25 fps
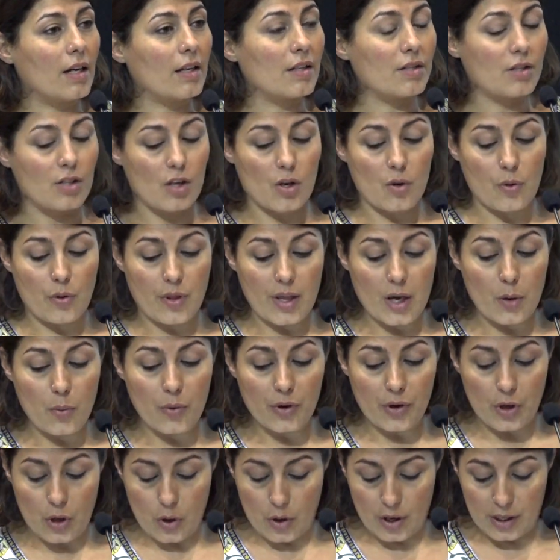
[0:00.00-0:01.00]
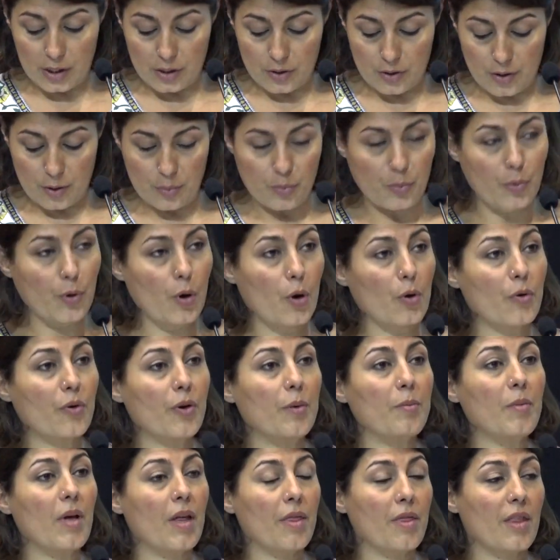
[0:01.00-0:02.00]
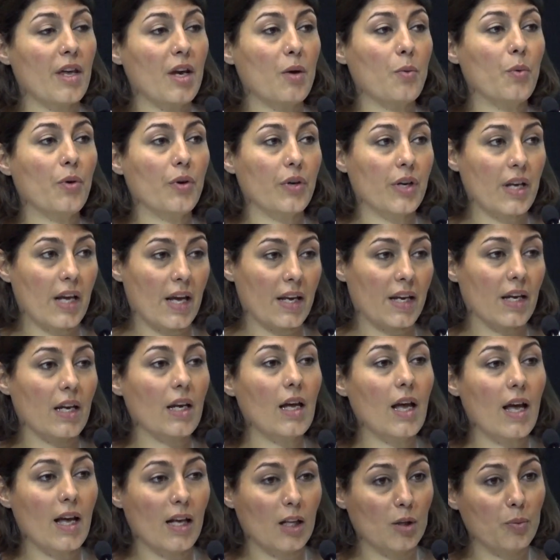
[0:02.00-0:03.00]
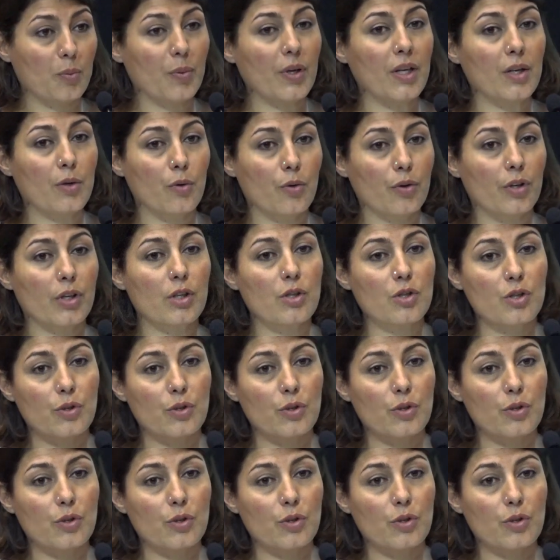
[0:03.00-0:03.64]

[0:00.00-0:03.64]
So they were going to the program and they were getting help in order